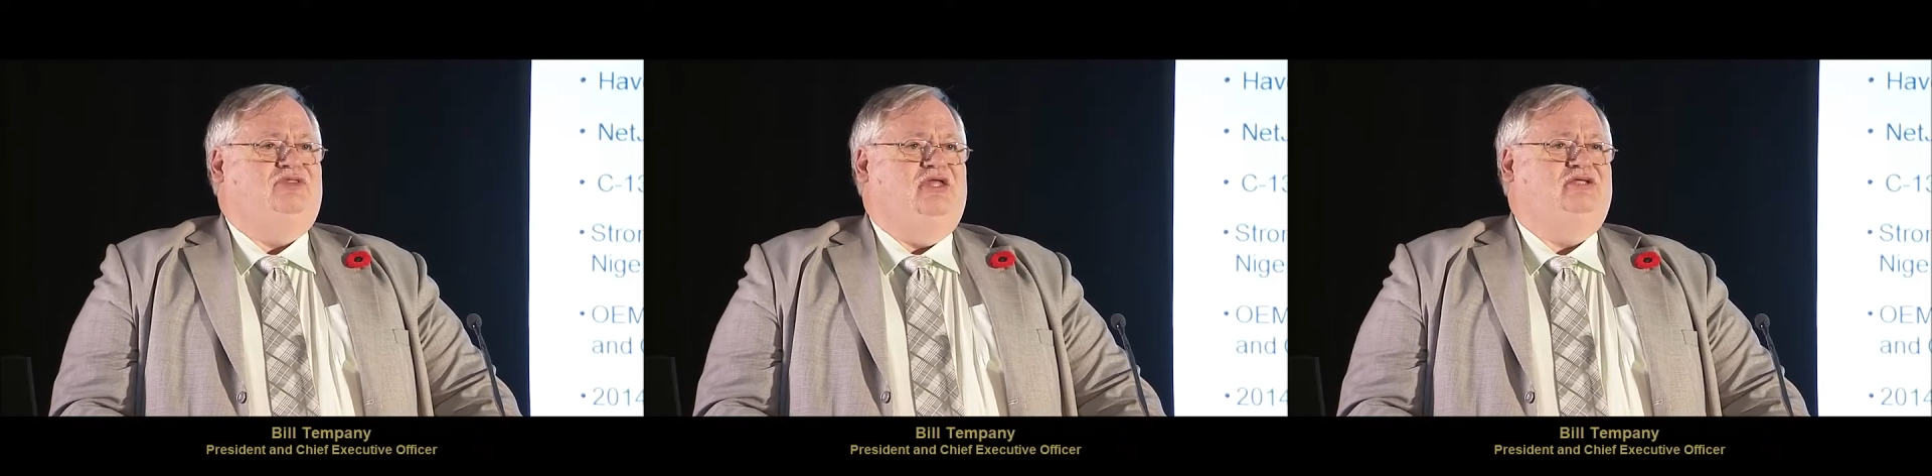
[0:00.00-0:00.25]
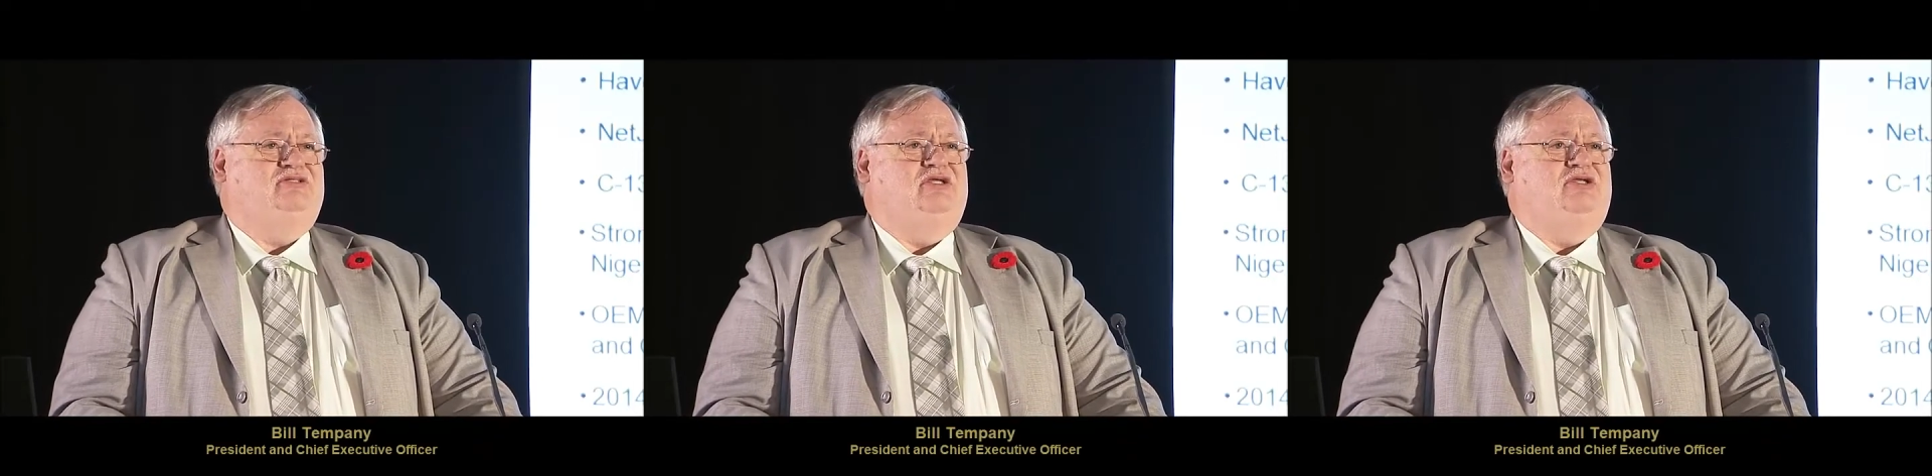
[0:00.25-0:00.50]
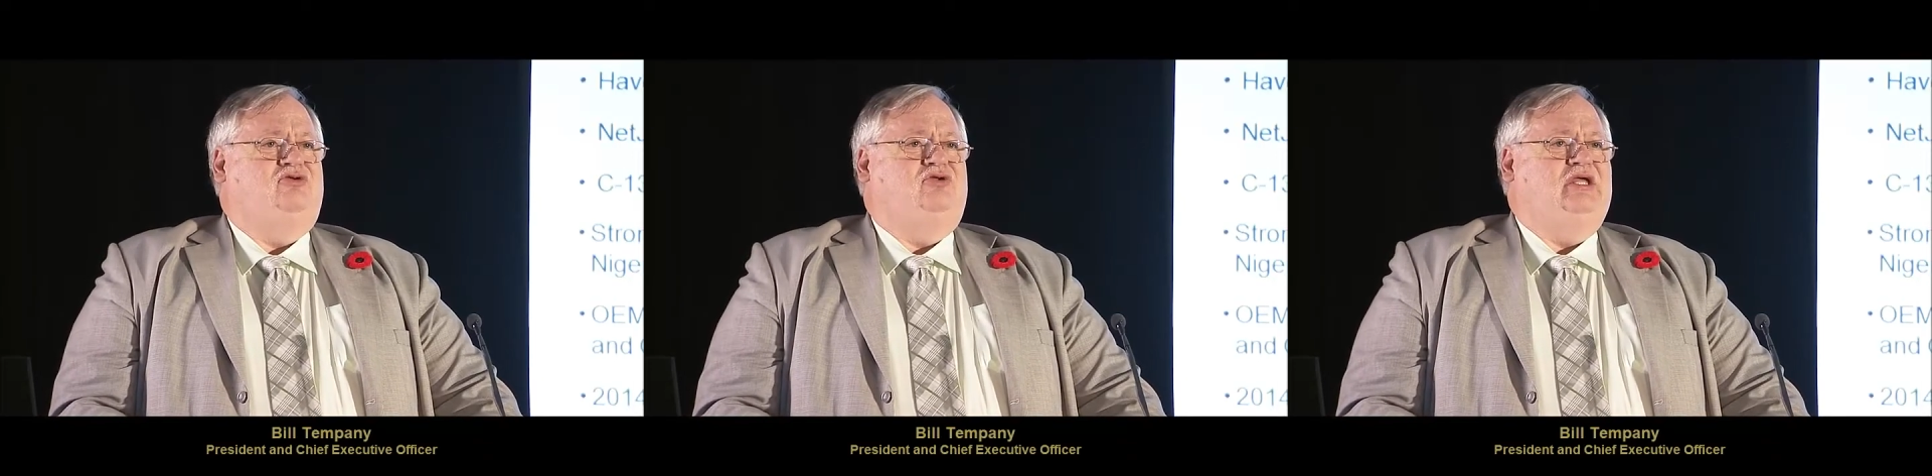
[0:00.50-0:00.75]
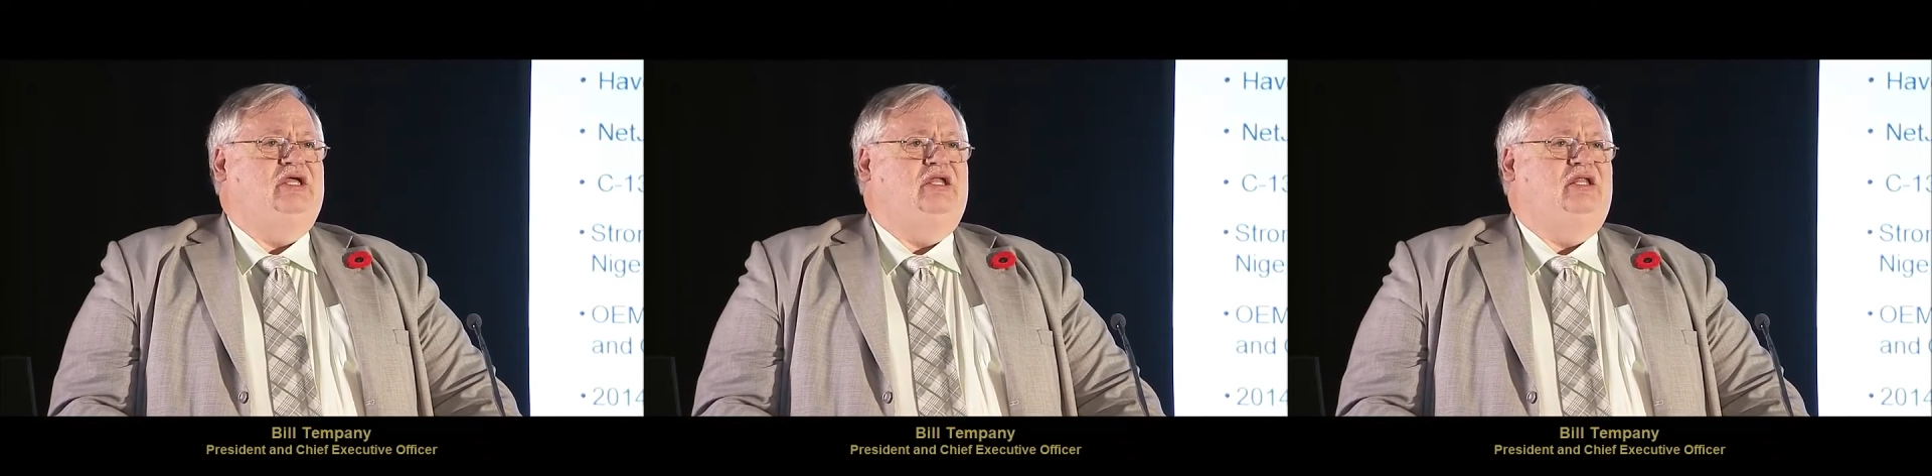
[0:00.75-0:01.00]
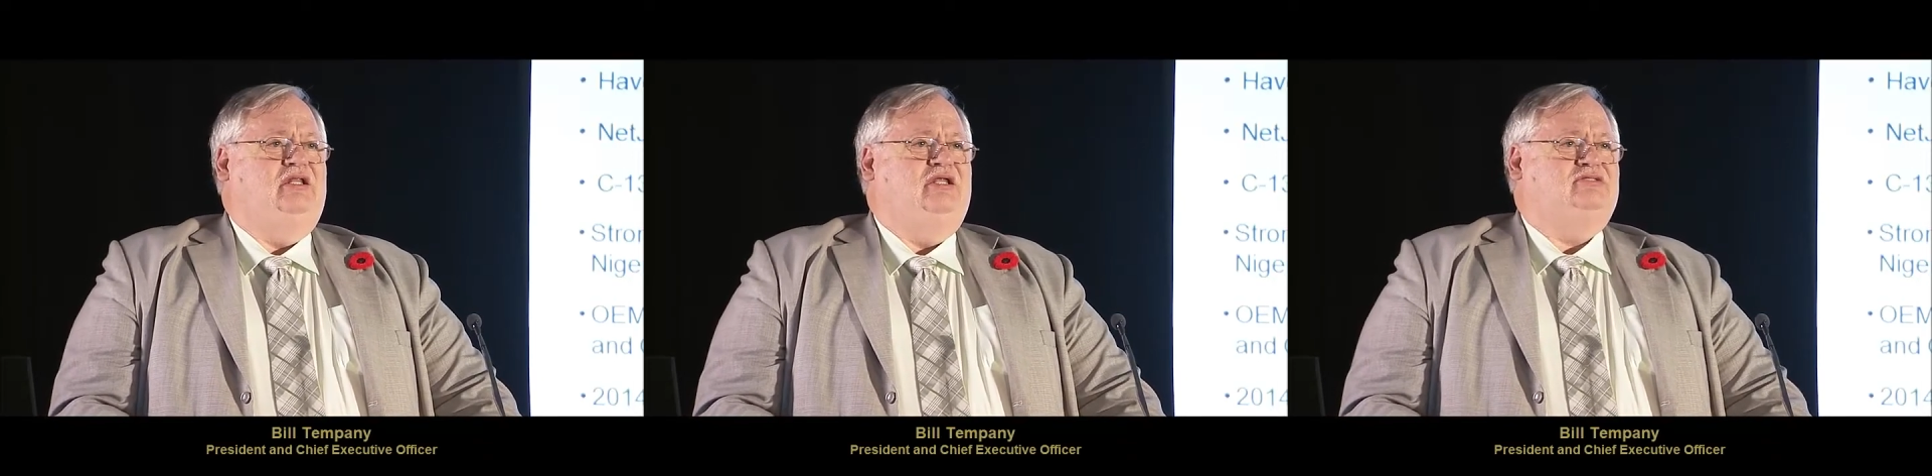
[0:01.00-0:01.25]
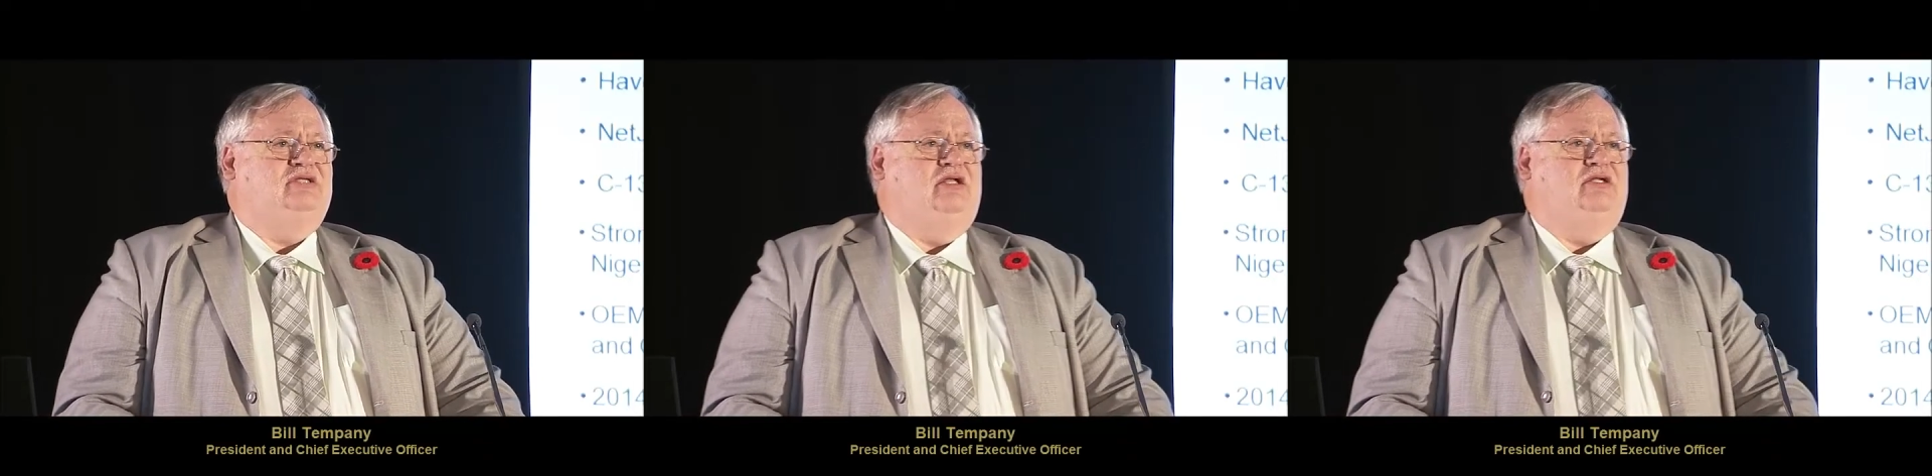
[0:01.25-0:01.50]
things that you need in
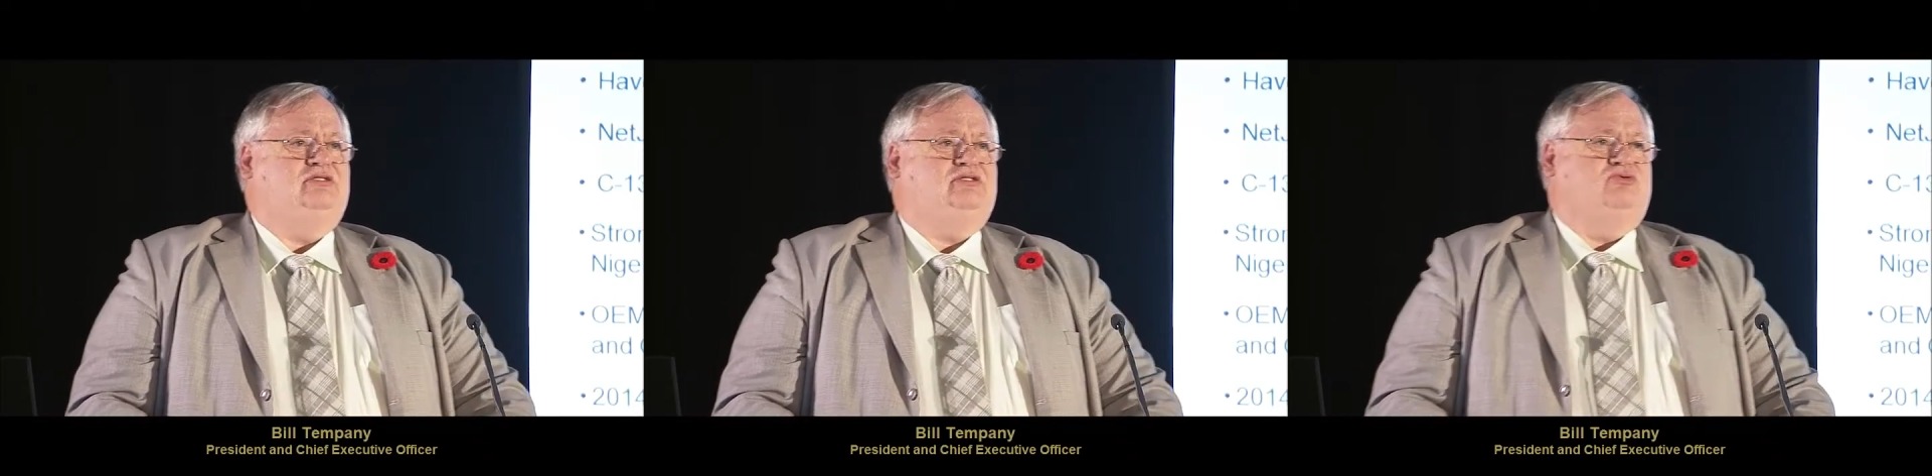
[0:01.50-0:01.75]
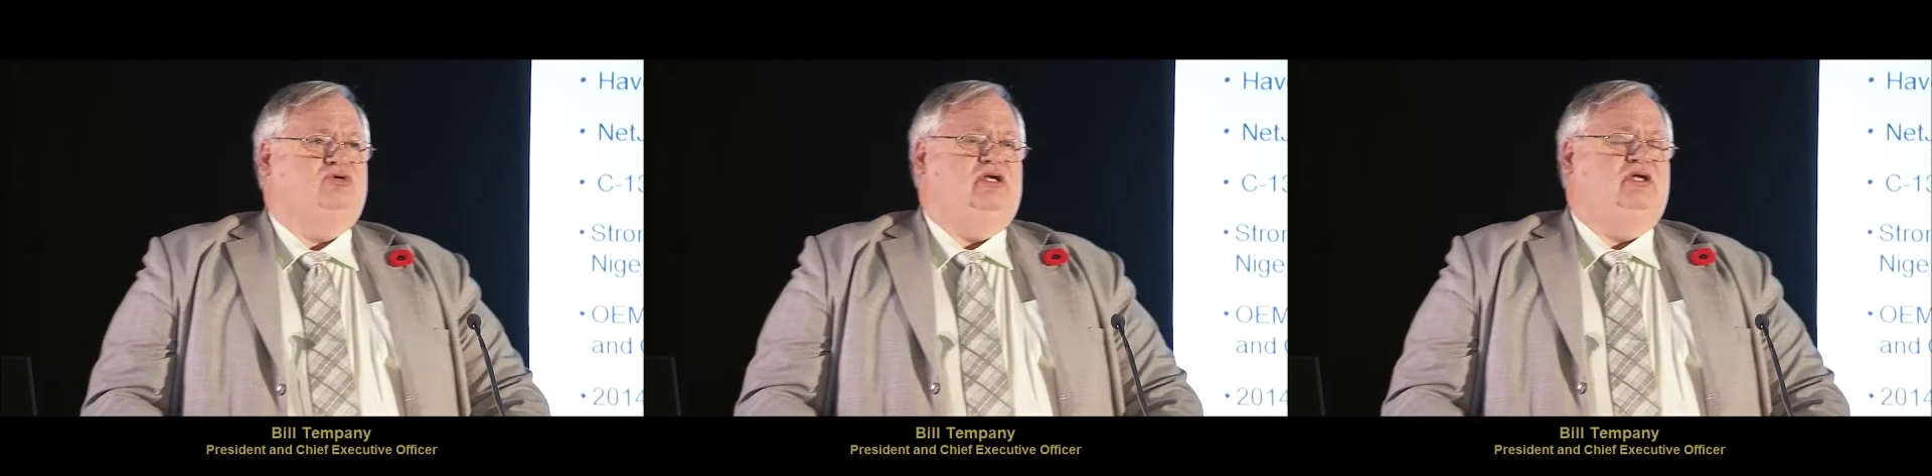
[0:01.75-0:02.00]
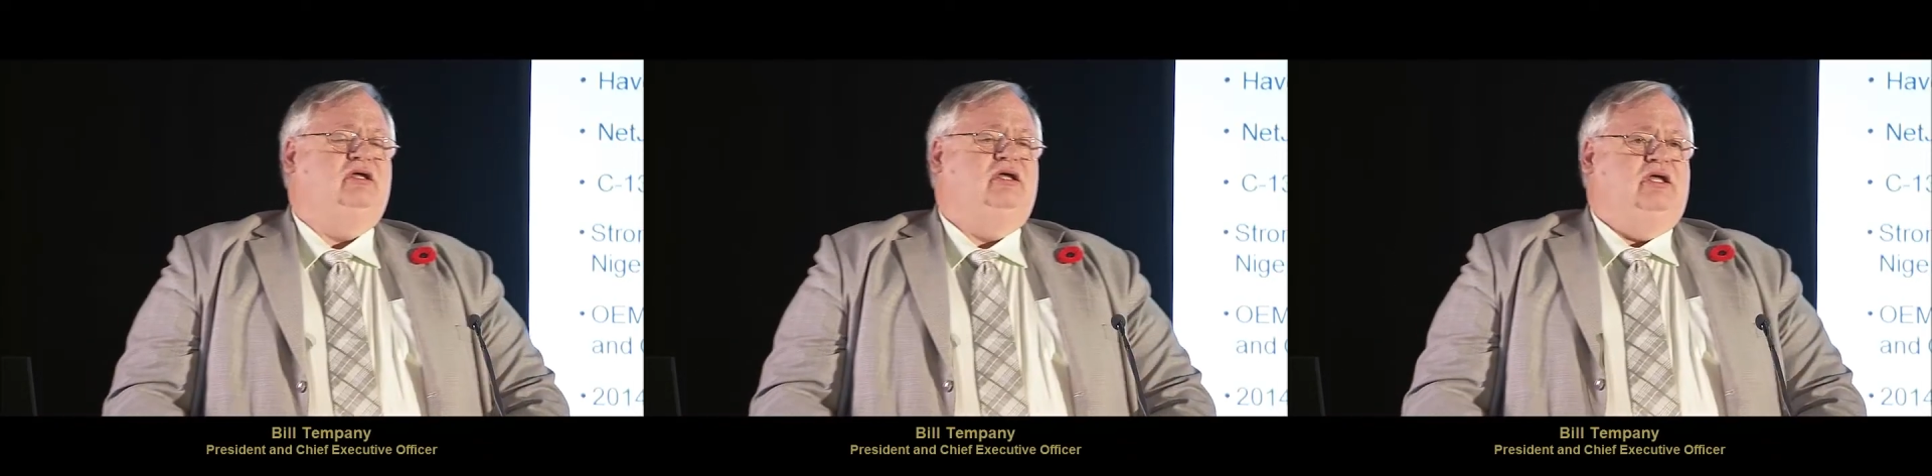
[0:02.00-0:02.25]
this industry